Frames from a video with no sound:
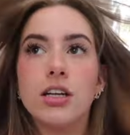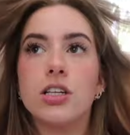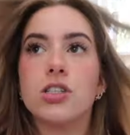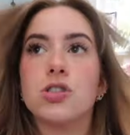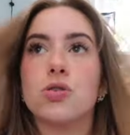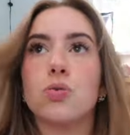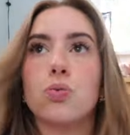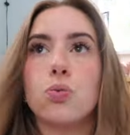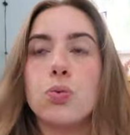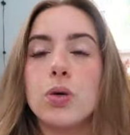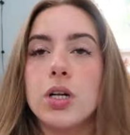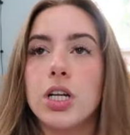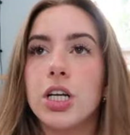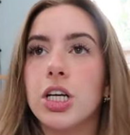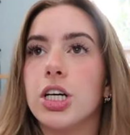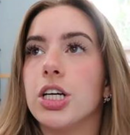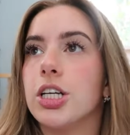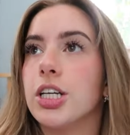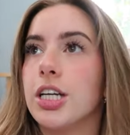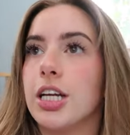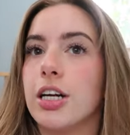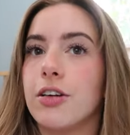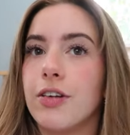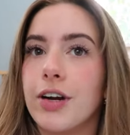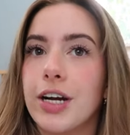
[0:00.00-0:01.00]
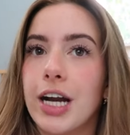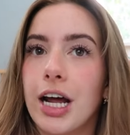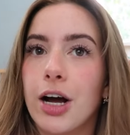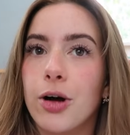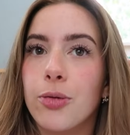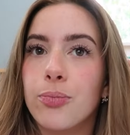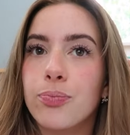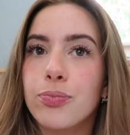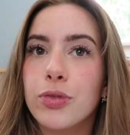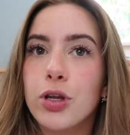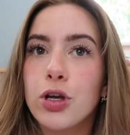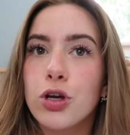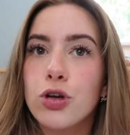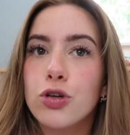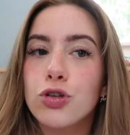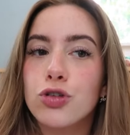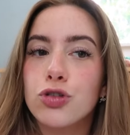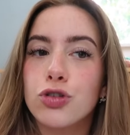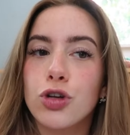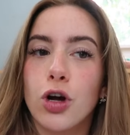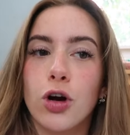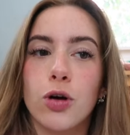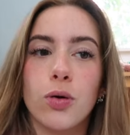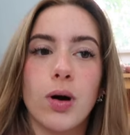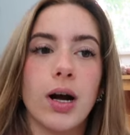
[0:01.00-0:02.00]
is really good in here right now. So